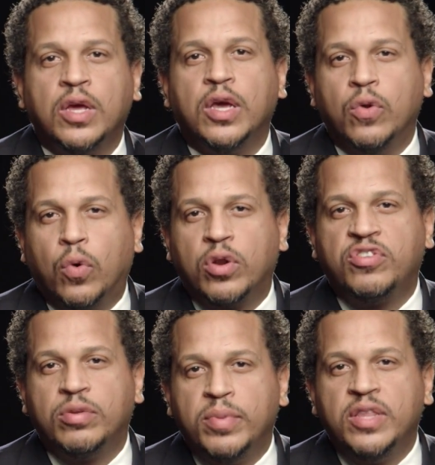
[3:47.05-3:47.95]
in order
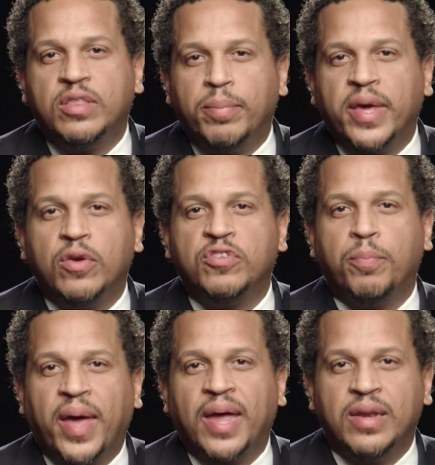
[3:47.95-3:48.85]
to meet the mayor's
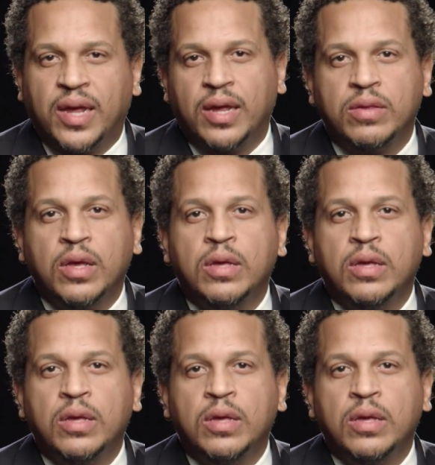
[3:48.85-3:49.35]
mandate.